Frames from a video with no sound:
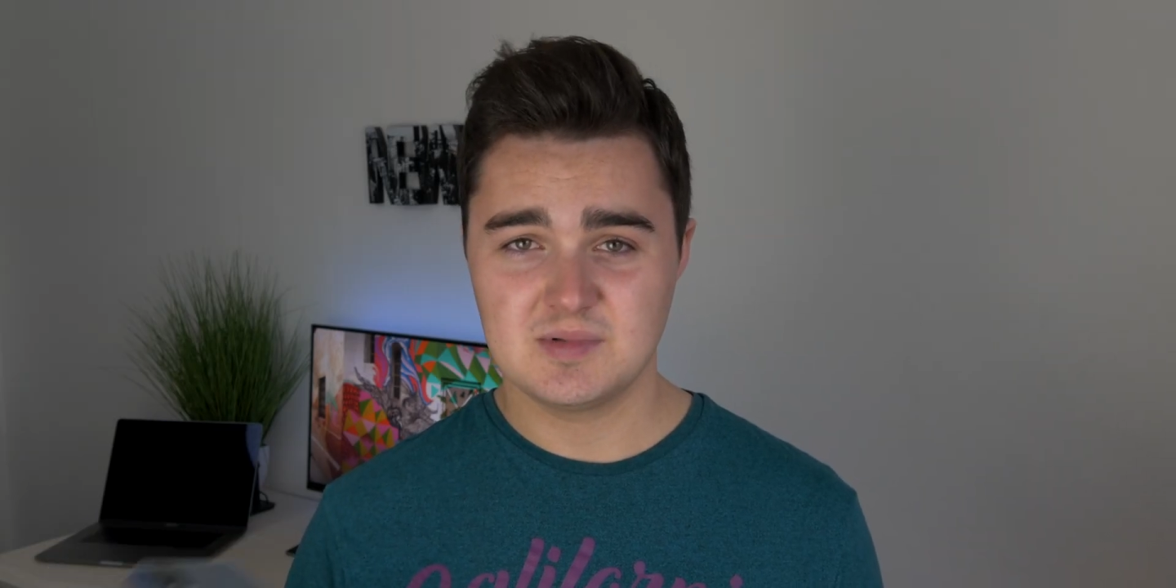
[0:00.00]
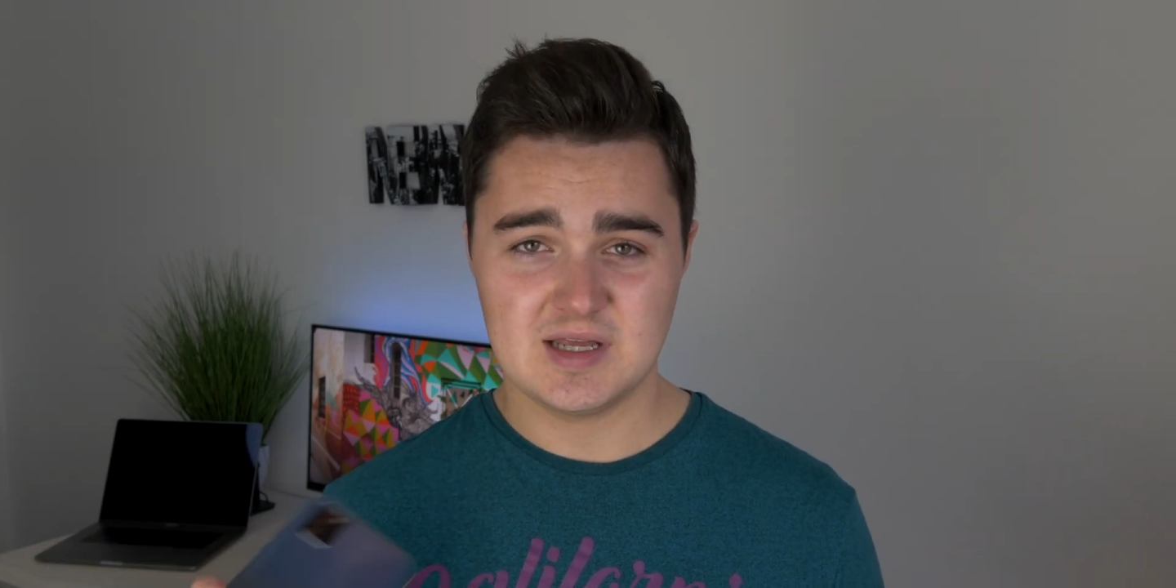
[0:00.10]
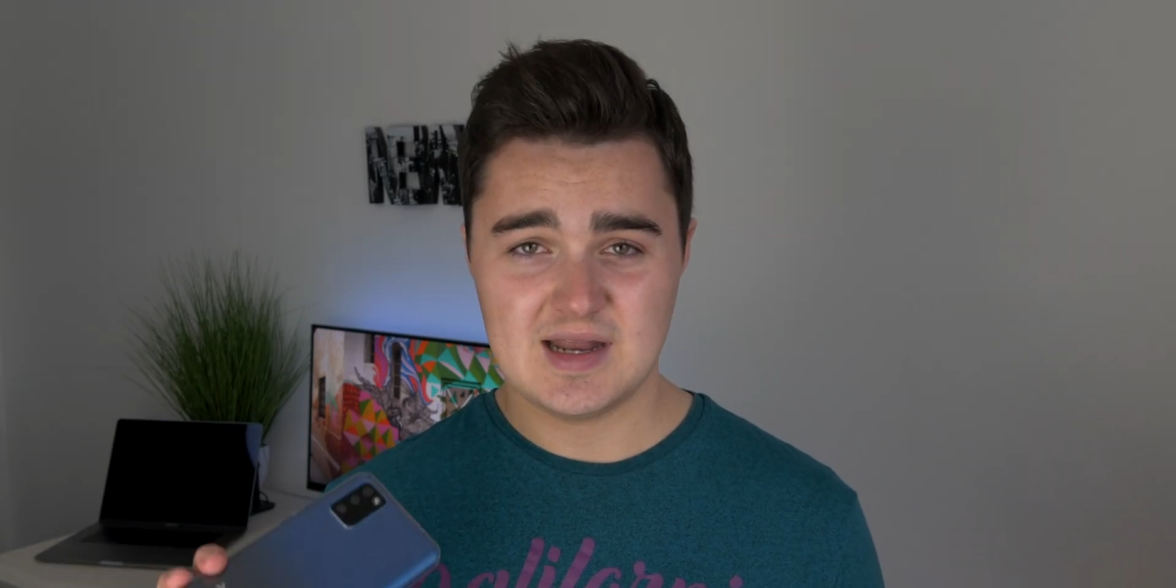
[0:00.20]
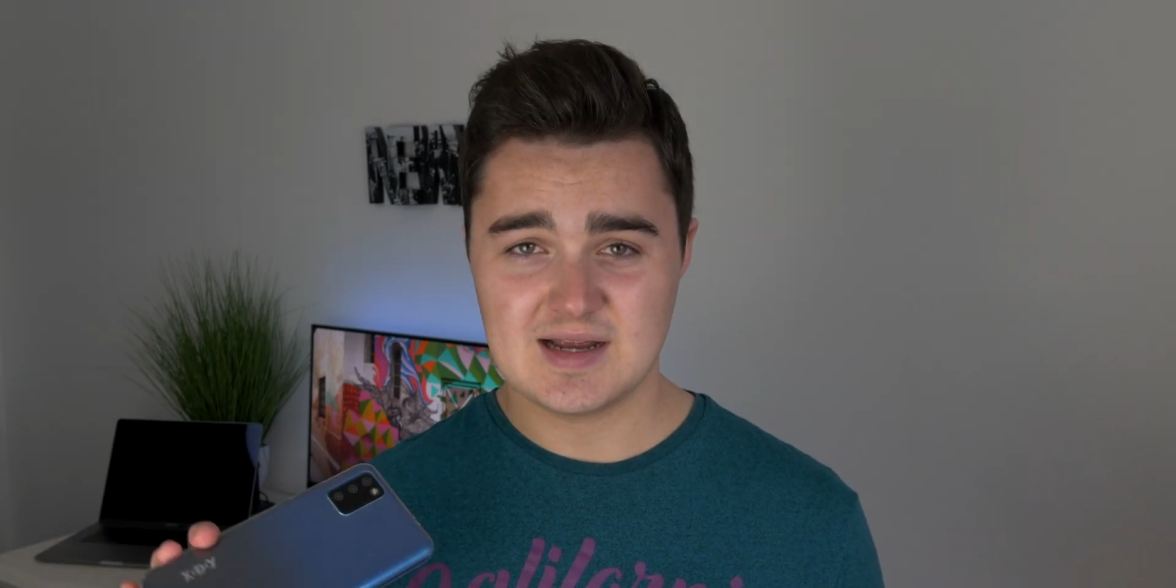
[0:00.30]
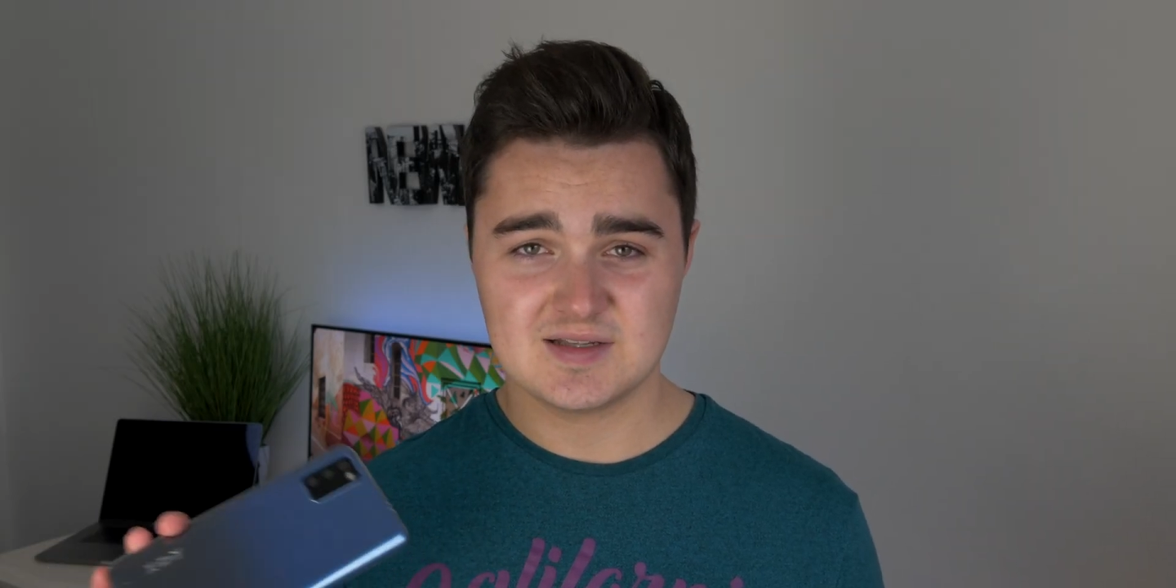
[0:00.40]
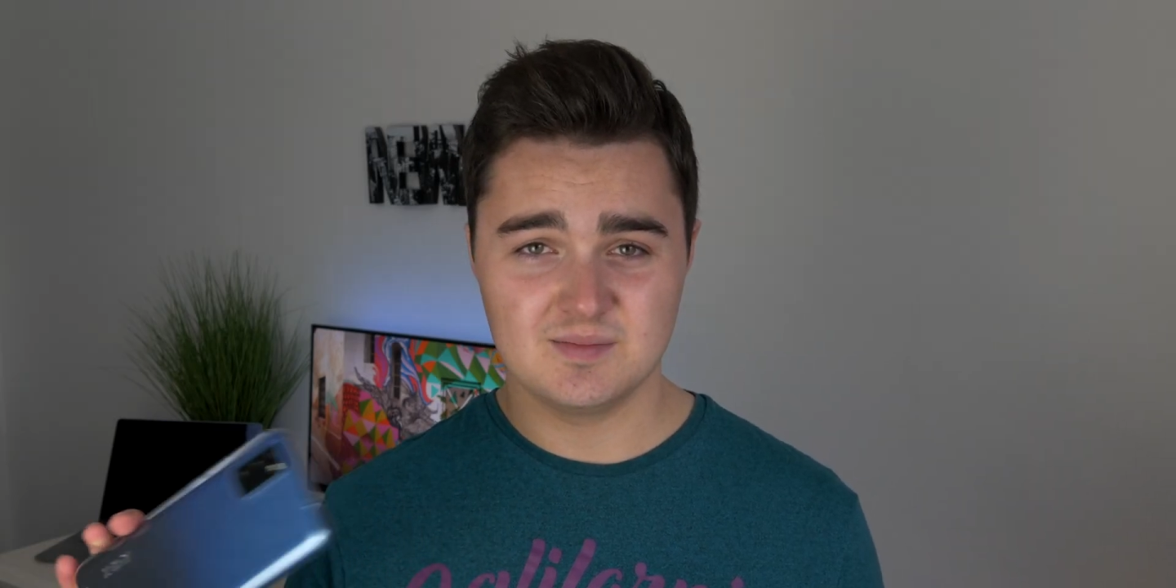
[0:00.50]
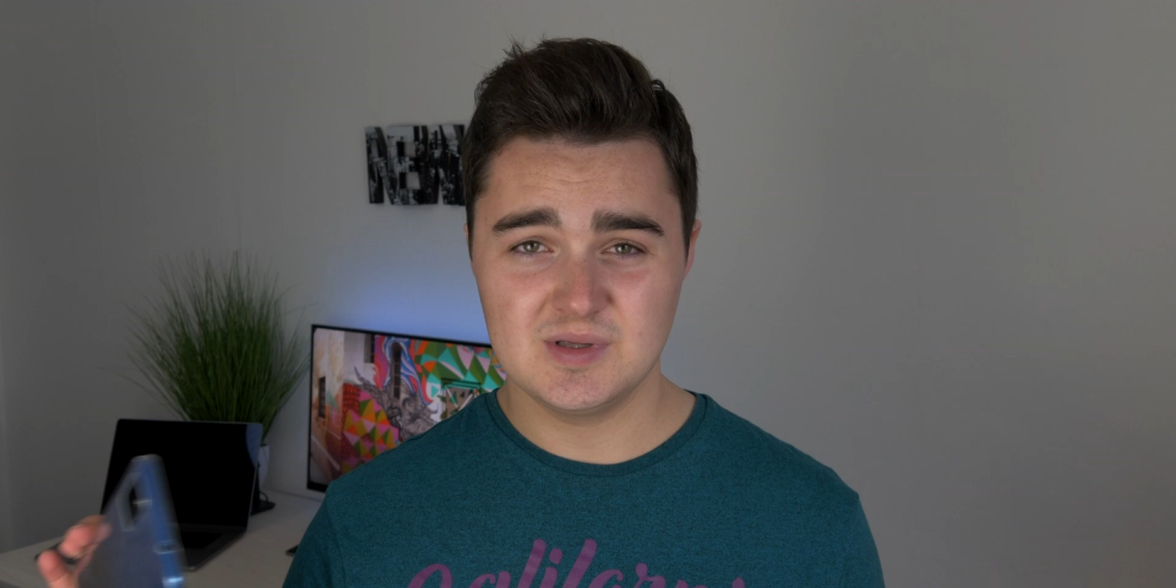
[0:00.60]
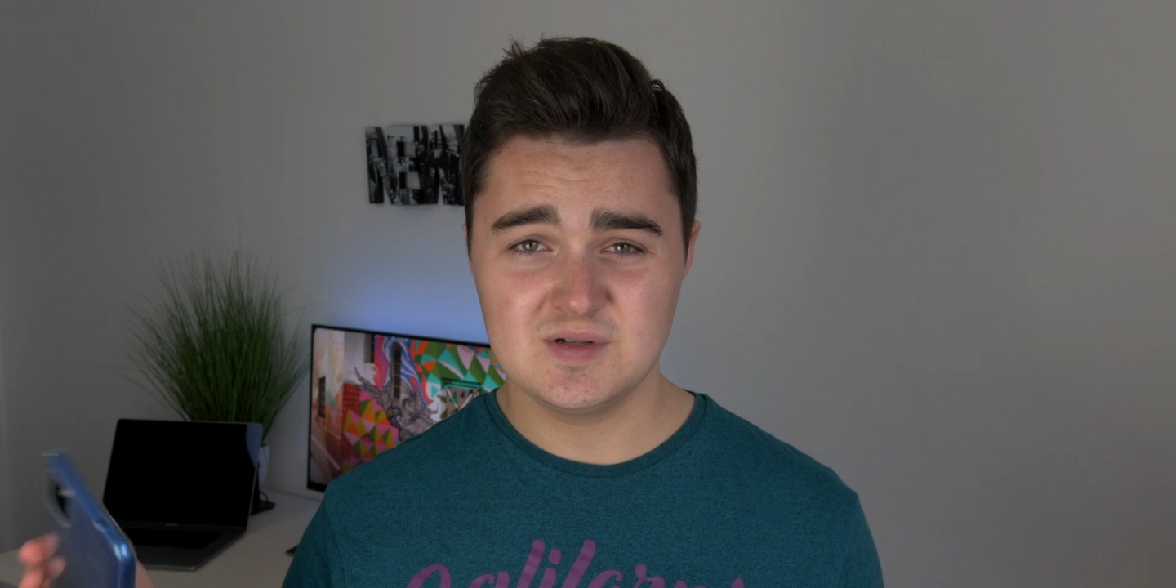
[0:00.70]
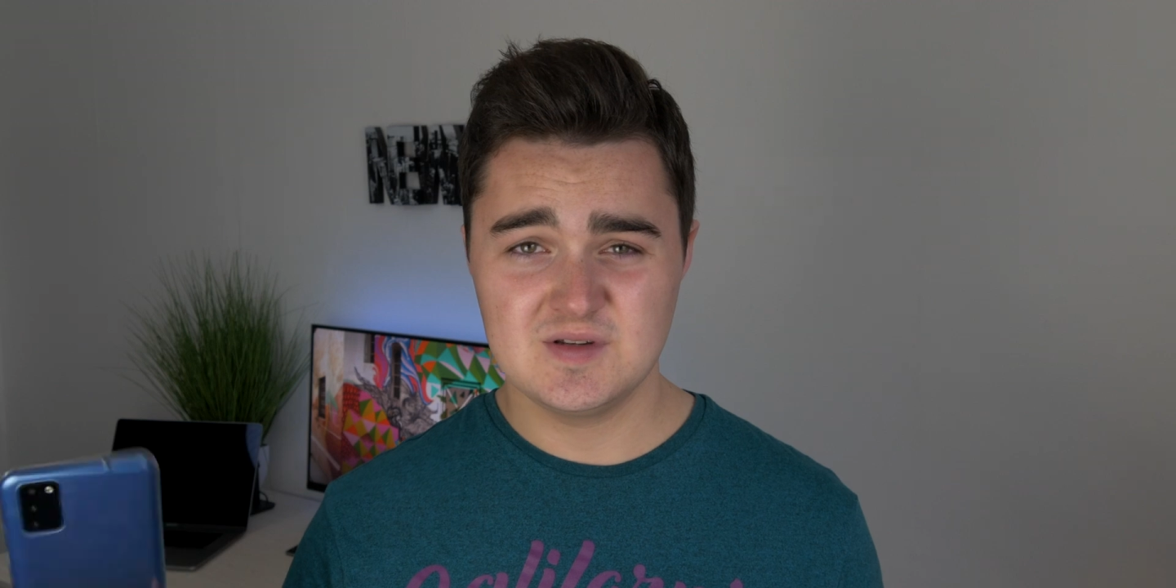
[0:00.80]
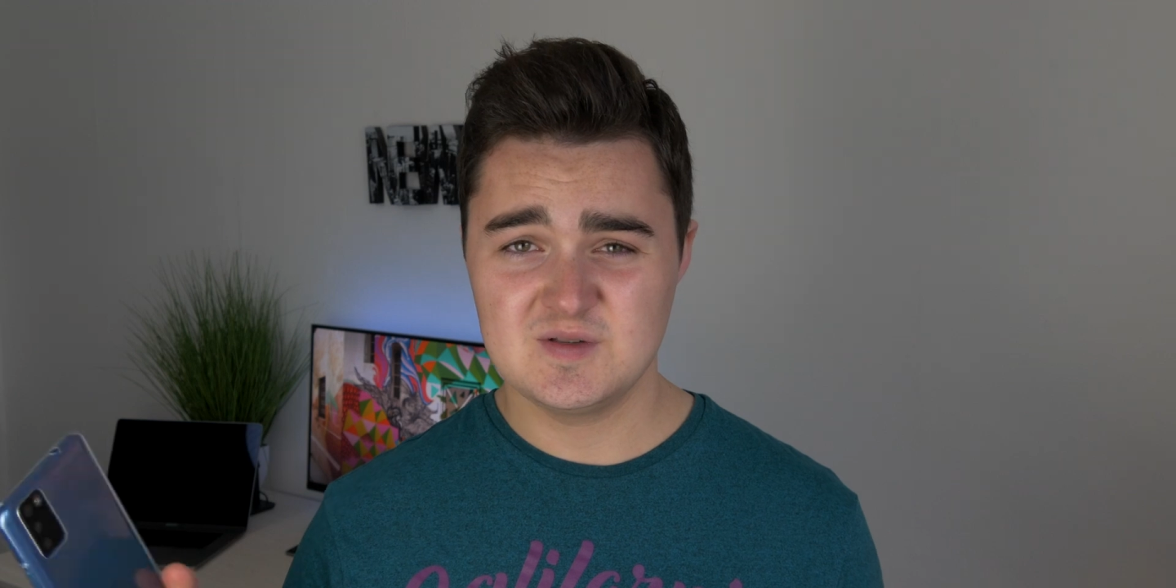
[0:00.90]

connect some Bluetooth